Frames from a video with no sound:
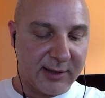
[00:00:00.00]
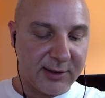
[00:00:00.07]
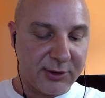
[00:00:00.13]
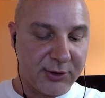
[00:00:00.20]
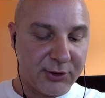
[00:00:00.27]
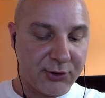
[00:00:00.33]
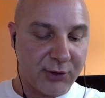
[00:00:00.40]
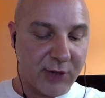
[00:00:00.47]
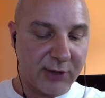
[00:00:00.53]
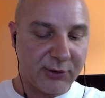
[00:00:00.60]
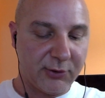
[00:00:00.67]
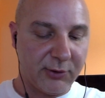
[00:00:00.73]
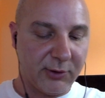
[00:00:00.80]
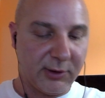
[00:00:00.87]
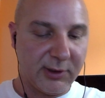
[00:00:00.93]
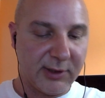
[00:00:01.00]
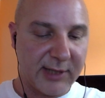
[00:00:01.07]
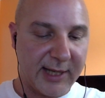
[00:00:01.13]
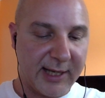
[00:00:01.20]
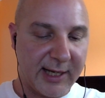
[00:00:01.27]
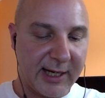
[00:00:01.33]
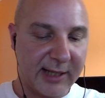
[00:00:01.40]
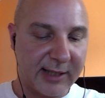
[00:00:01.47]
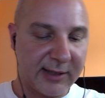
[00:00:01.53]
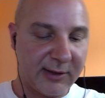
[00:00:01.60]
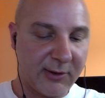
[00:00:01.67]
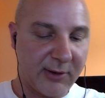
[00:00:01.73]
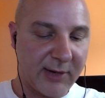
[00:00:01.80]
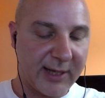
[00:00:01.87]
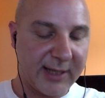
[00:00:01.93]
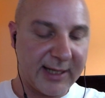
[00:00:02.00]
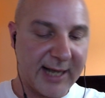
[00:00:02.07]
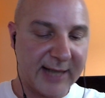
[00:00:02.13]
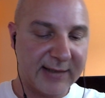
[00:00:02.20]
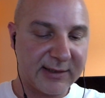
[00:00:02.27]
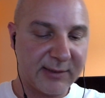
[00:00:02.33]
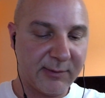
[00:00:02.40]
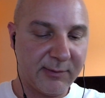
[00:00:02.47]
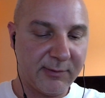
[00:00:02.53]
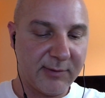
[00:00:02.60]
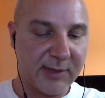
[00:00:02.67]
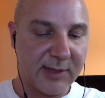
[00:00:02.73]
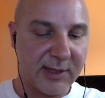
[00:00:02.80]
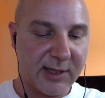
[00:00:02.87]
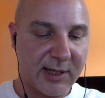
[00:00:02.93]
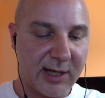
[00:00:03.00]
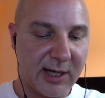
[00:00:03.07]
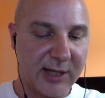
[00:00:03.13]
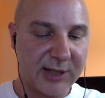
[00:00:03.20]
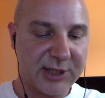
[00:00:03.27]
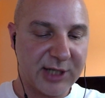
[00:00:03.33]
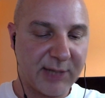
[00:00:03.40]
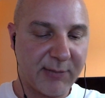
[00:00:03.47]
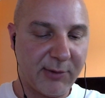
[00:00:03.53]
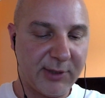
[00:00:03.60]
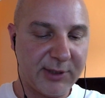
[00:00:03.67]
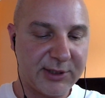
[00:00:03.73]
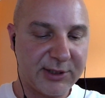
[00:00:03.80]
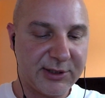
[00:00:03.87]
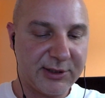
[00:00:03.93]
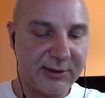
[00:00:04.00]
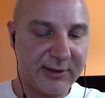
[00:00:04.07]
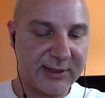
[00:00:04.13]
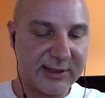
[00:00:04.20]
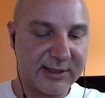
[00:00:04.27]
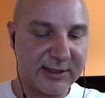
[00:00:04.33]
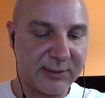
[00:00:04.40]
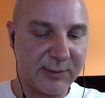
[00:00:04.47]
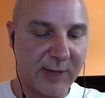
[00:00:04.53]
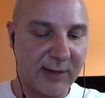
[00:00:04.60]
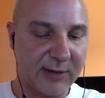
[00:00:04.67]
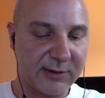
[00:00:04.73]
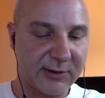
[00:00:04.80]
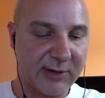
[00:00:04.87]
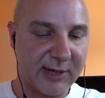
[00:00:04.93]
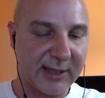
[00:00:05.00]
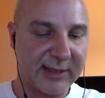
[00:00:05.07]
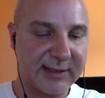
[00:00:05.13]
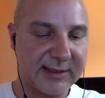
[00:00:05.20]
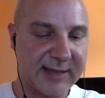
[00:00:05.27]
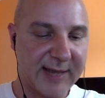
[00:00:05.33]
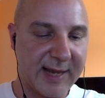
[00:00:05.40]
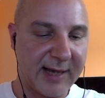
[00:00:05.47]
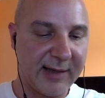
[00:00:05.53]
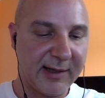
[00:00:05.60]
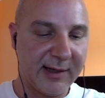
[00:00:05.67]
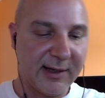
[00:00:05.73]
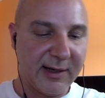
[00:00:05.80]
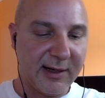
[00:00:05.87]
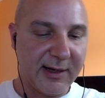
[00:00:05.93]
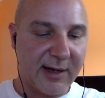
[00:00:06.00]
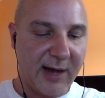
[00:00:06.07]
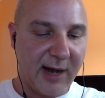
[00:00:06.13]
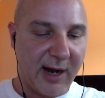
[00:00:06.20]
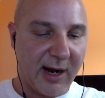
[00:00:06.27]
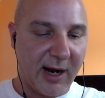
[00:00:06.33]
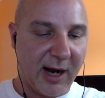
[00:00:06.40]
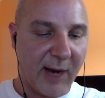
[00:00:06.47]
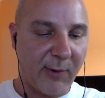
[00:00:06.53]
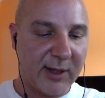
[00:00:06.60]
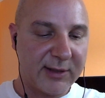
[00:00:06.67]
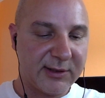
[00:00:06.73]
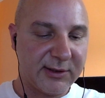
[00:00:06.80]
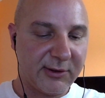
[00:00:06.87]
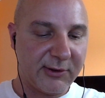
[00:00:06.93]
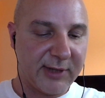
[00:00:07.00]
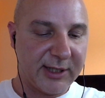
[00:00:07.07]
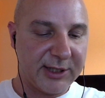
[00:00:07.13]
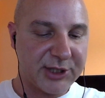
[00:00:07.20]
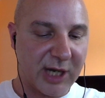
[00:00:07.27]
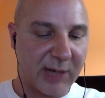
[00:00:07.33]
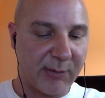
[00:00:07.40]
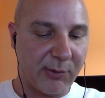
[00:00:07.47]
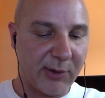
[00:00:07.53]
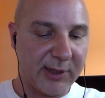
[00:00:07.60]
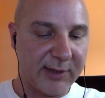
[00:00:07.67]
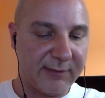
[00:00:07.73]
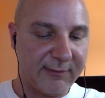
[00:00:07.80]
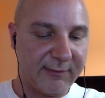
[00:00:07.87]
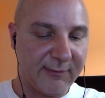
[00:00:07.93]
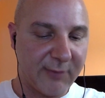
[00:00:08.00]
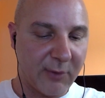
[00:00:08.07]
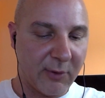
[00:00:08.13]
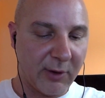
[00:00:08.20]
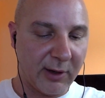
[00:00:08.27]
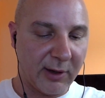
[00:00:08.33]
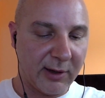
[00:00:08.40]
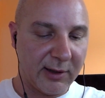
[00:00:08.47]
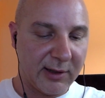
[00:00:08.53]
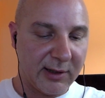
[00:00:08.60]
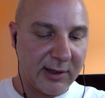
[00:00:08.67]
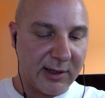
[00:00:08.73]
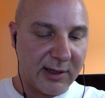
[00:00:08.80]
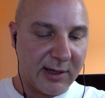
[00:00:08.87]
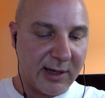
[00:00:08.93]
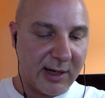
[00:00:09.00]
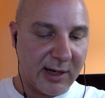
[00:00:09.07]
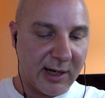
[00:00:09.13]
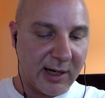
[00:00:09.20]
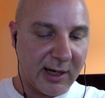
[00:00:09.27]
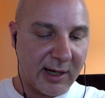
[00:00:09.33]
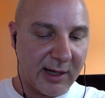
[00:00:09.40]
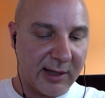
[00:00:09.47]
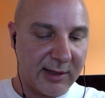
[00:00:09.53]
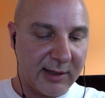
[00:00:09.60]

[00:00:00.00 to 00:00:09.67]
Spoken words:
draw tool, and I can go ahead and add some checkpoints to this as well. So I can say, I want to create a checkpoint for the